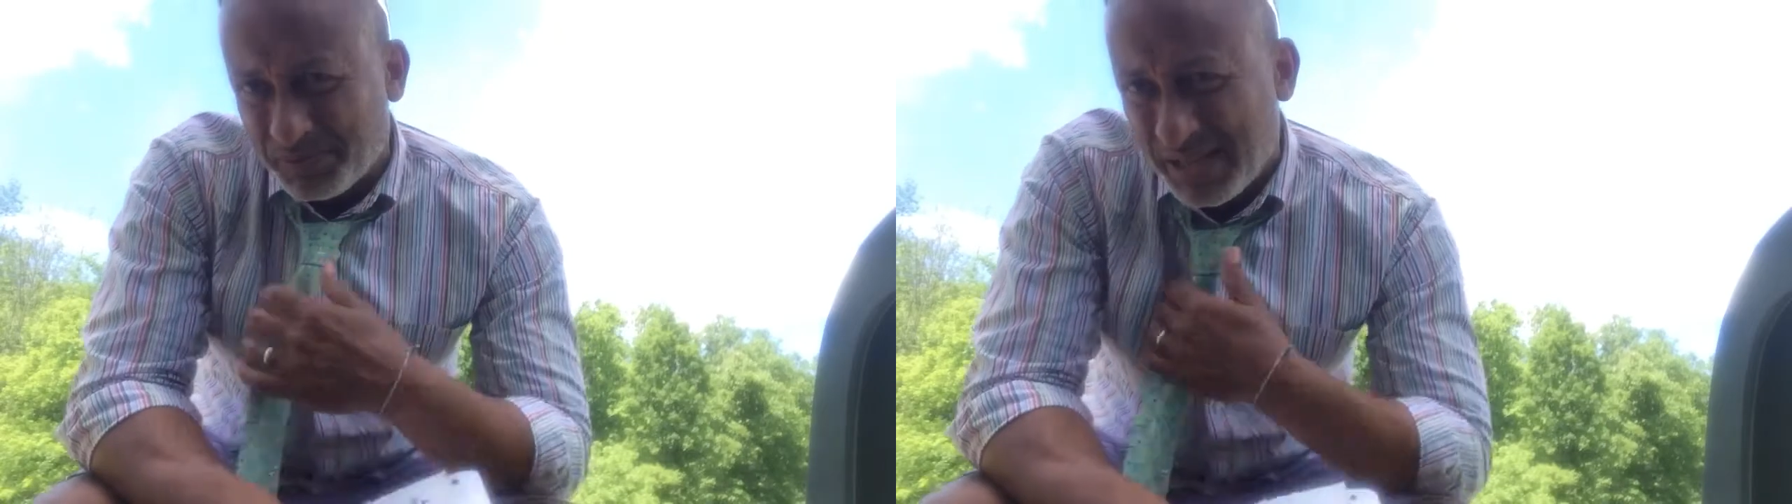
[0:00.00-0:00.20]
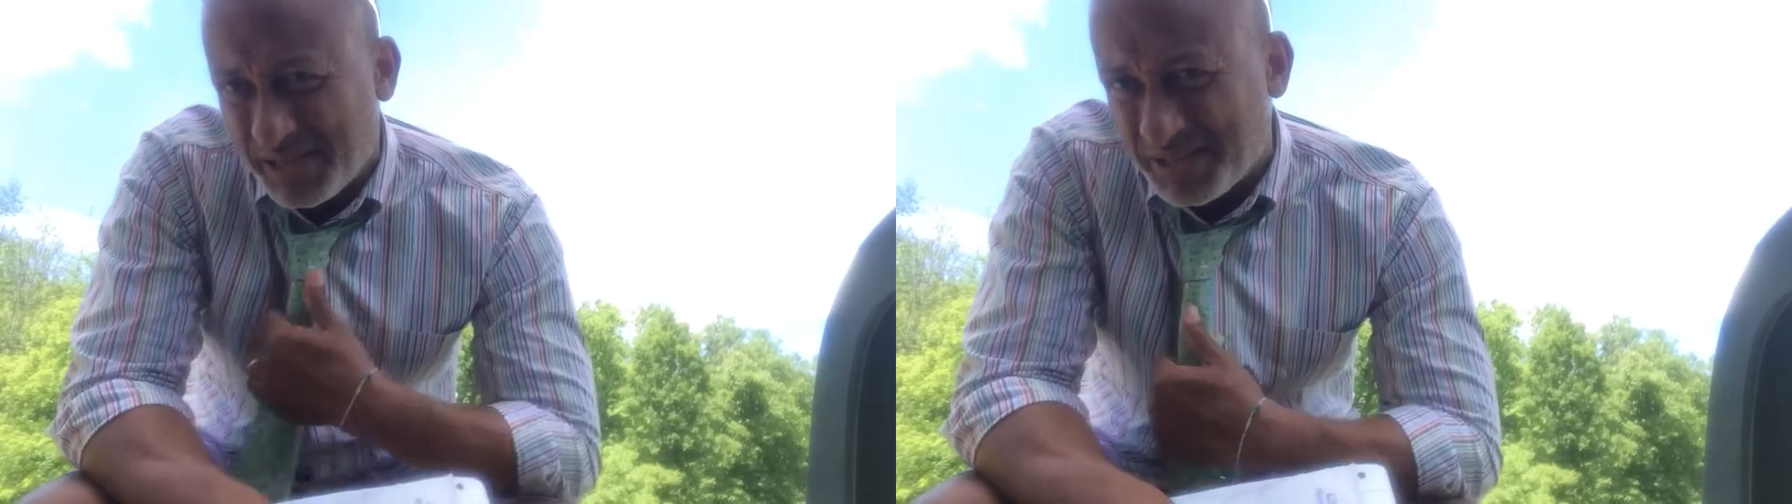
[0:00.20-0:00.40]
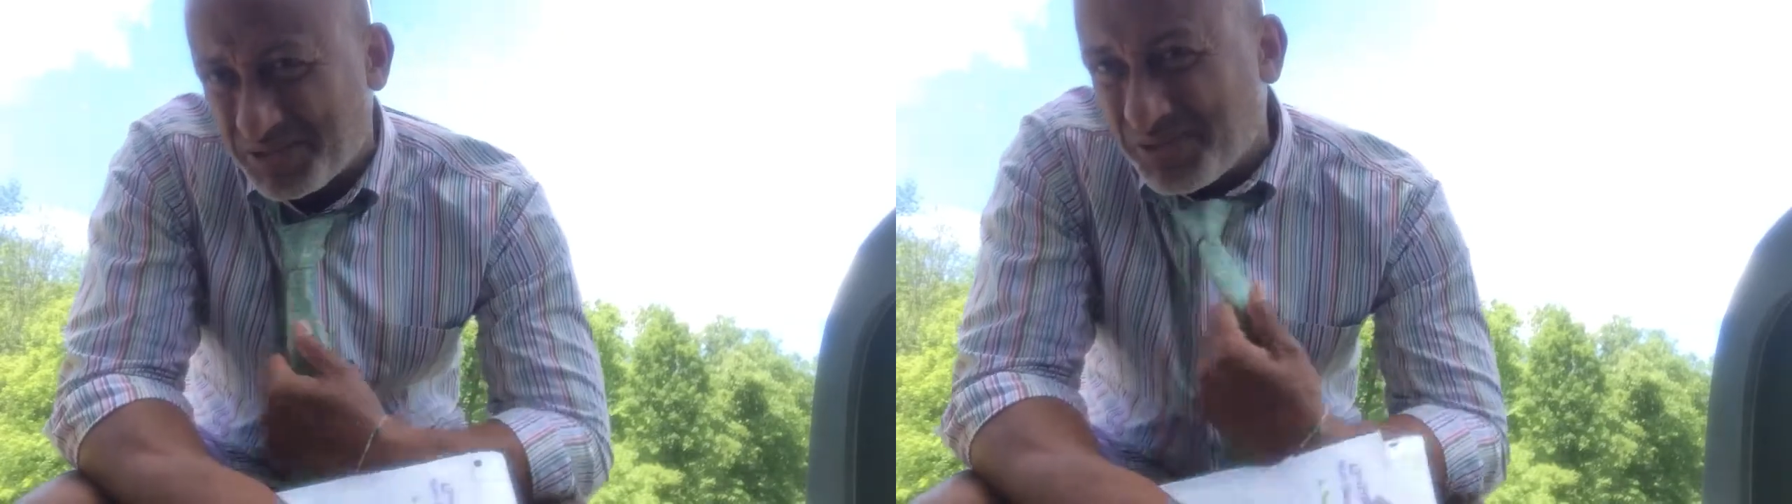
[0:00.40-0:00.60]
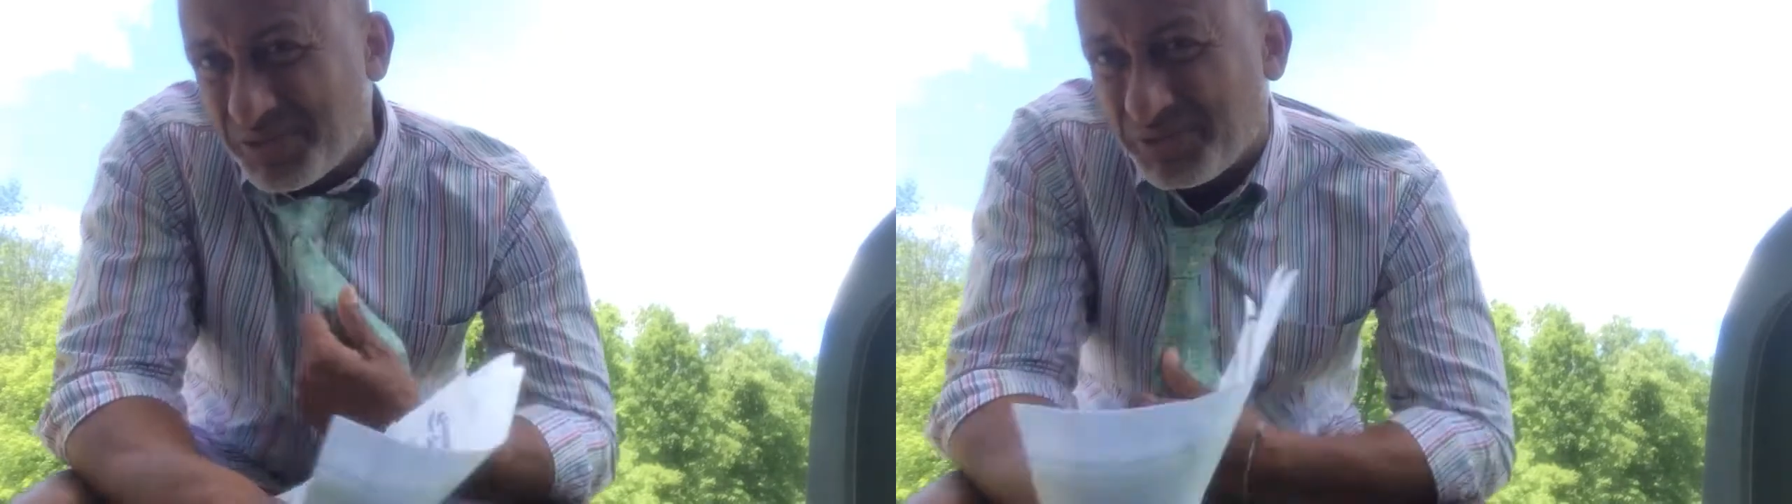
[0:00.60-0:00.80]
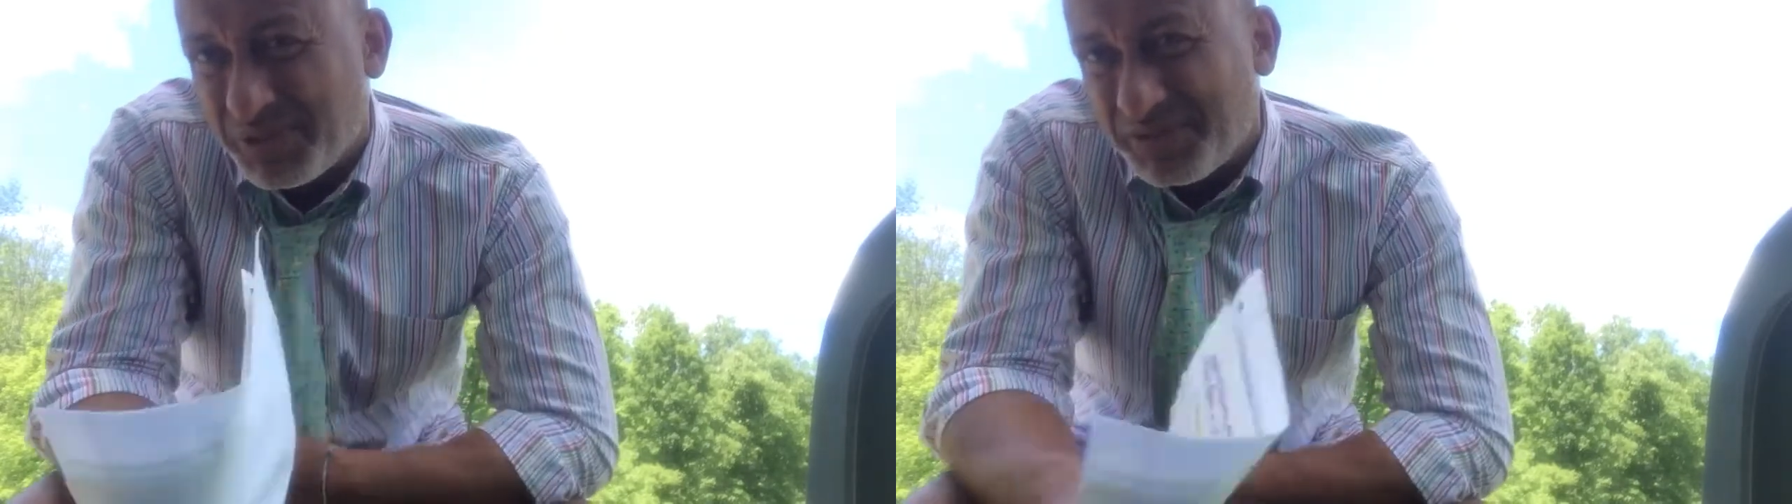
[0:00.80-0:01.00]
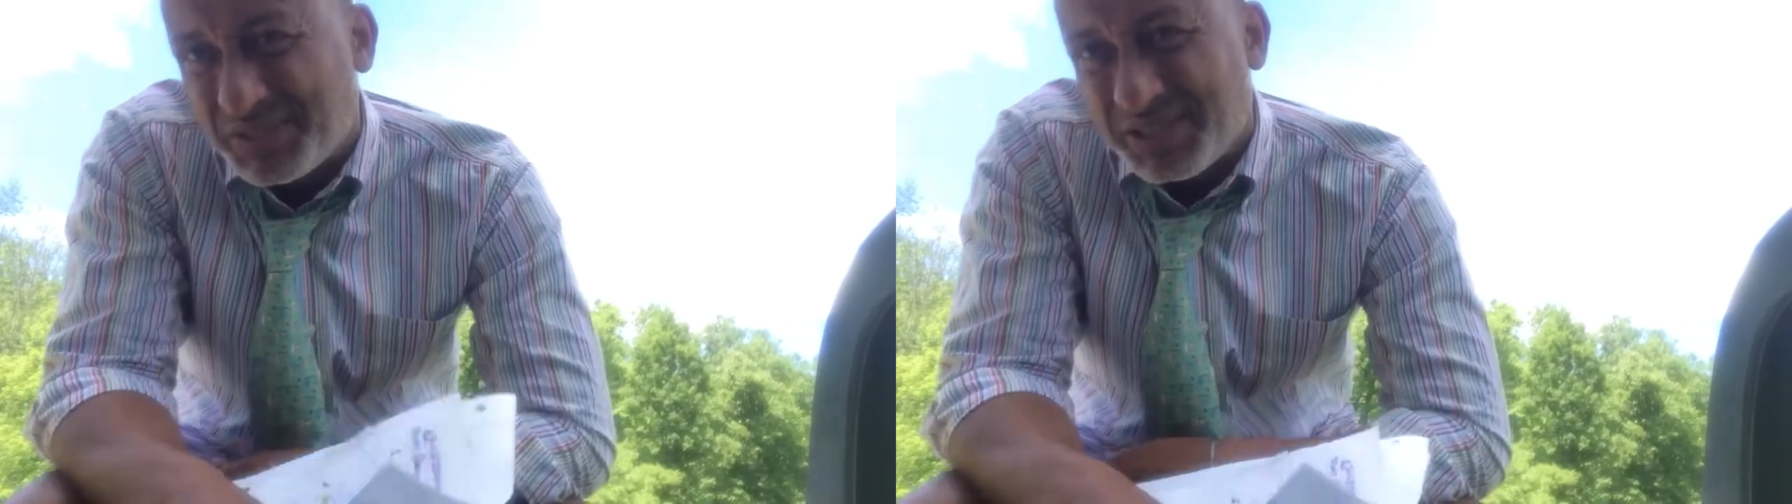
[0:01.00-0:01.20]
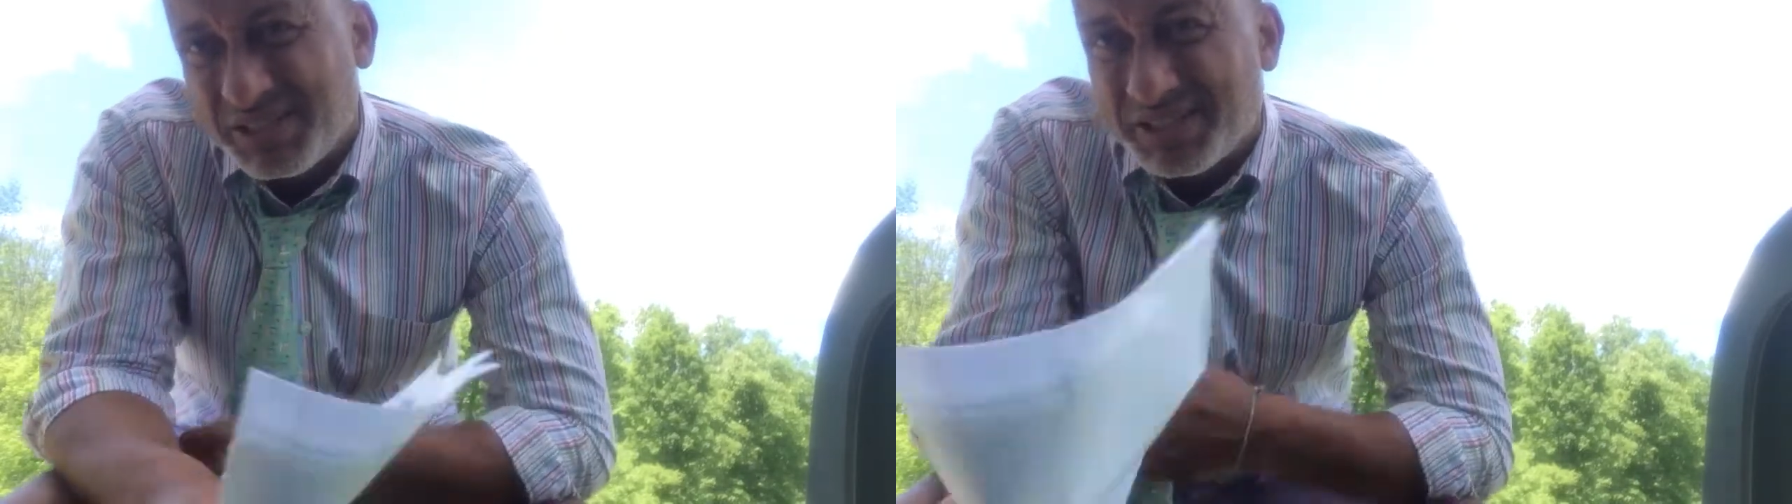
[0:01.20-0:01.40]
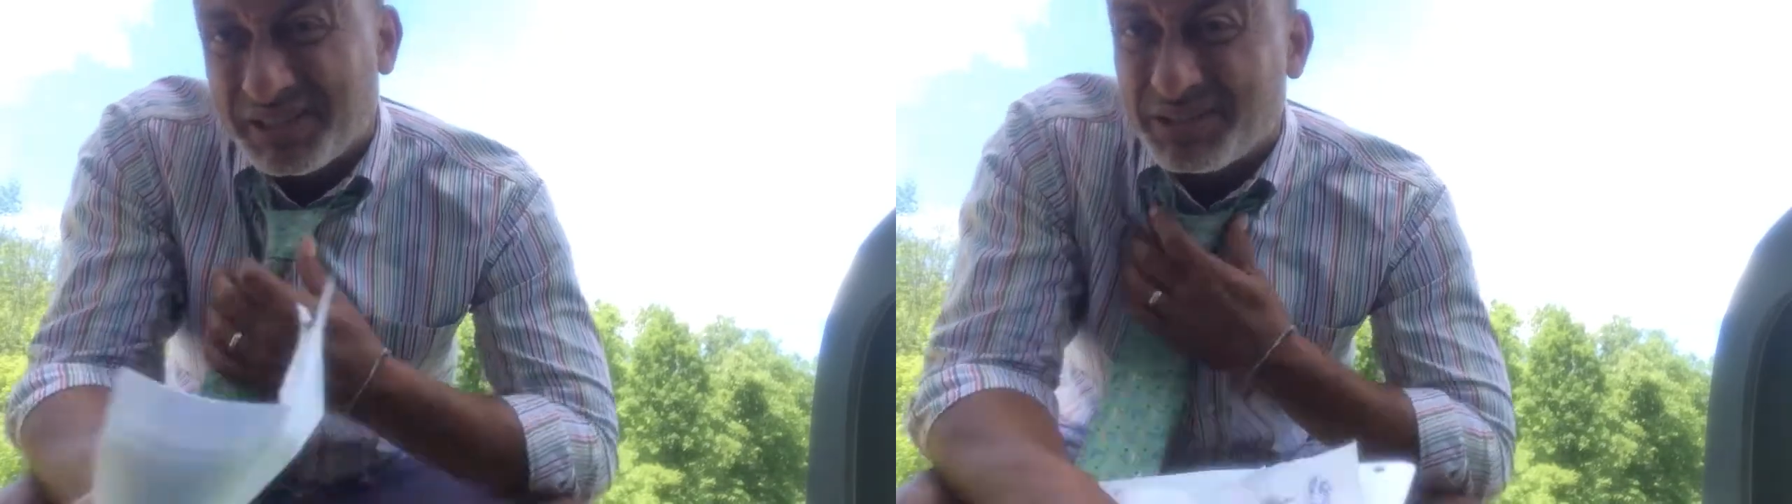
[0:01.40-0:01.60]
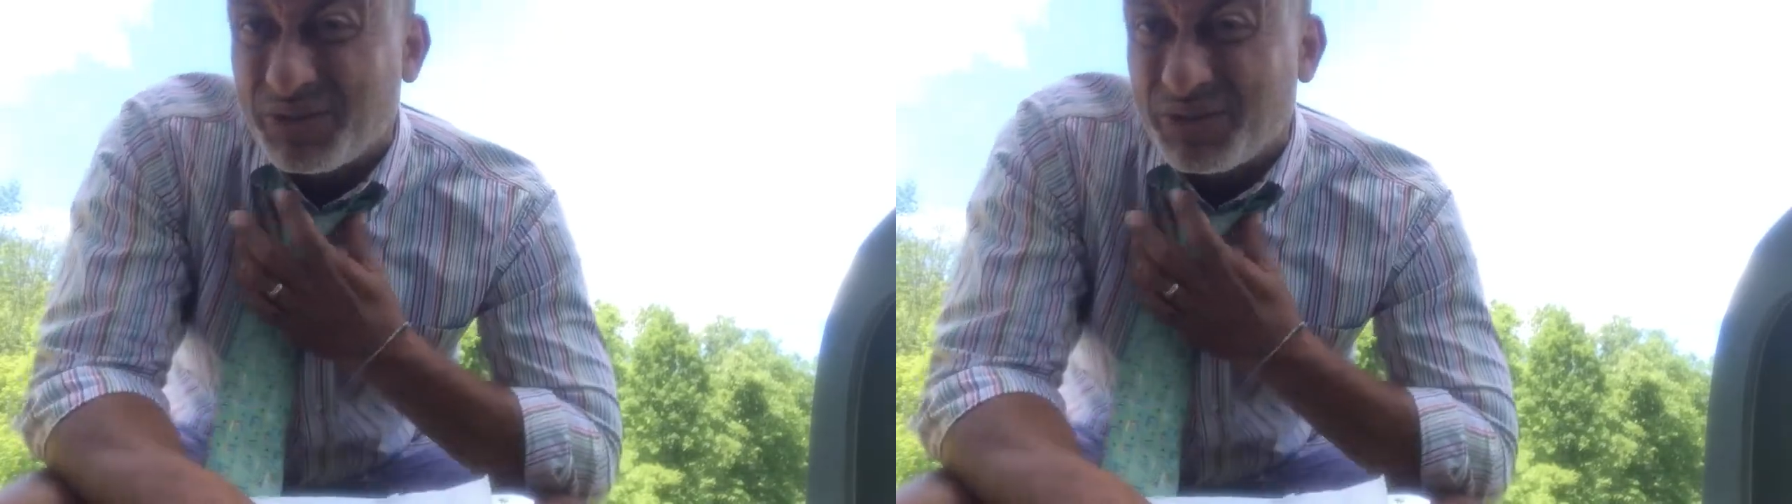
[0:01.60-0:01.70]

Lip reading: black history than we've seen in a